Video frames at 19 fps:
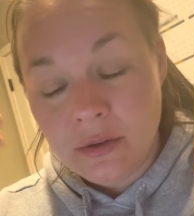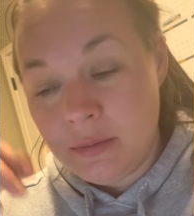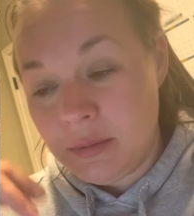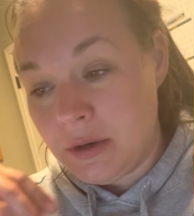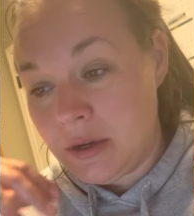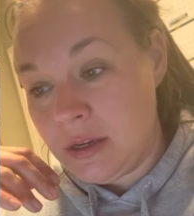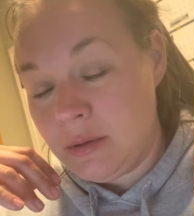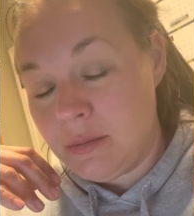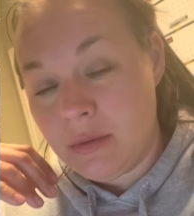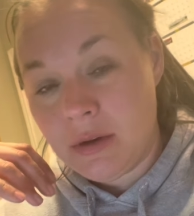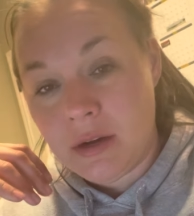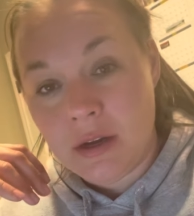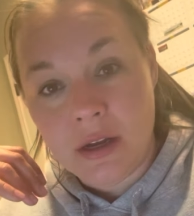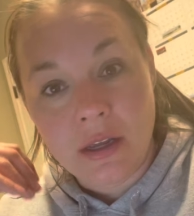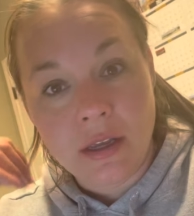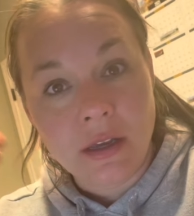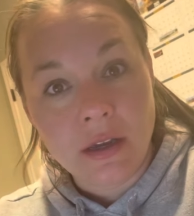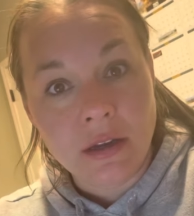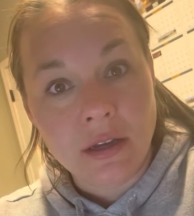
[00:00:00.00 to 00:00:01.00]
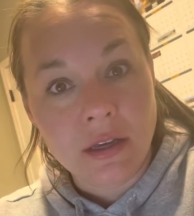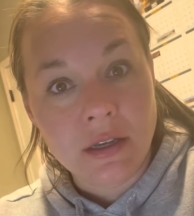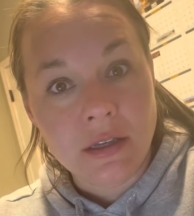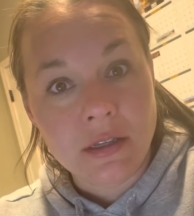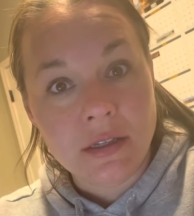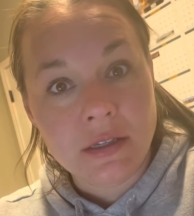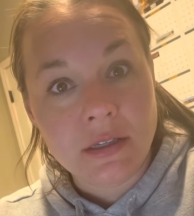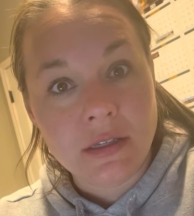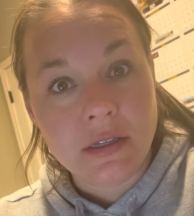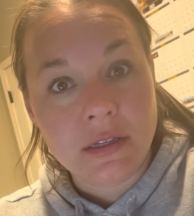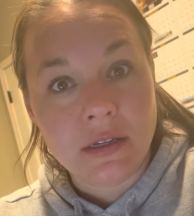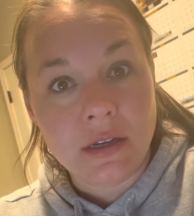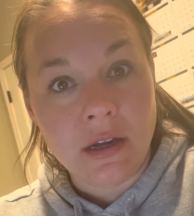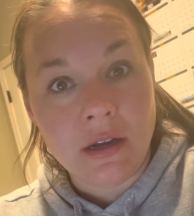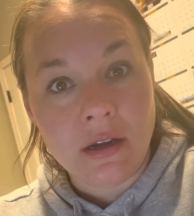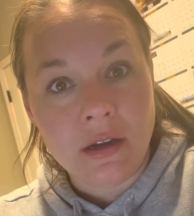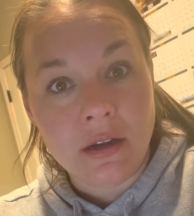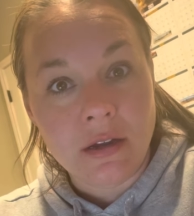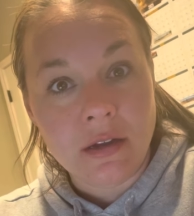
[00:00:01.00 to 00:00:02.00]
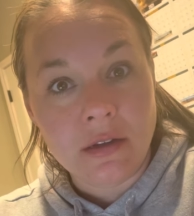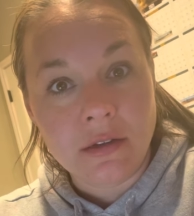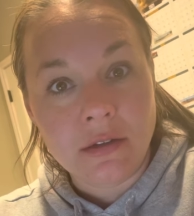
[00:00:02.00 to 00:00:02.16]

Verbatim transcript: but my youngest uh,